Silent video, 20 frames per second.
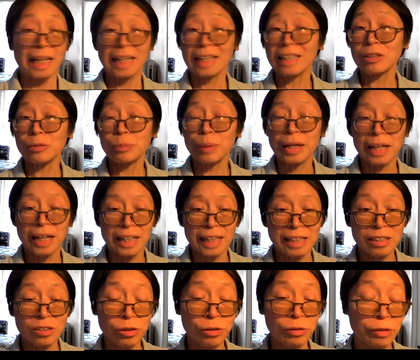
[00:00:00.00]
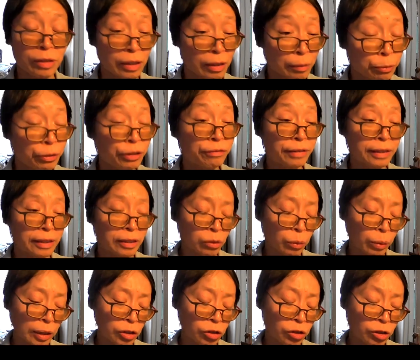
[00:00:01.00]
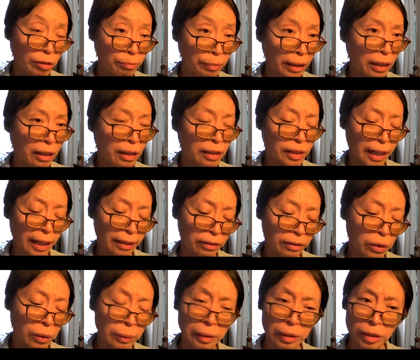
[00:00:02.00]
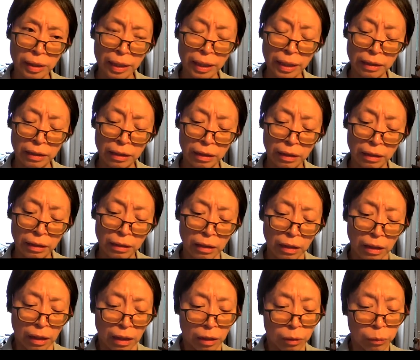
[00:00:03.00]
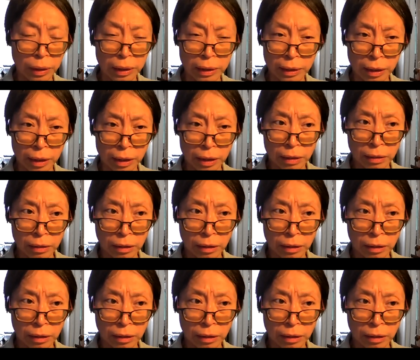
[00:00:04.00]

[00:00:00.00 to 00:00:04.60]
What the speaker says: That is why I asked you the previous question, because I noticed that when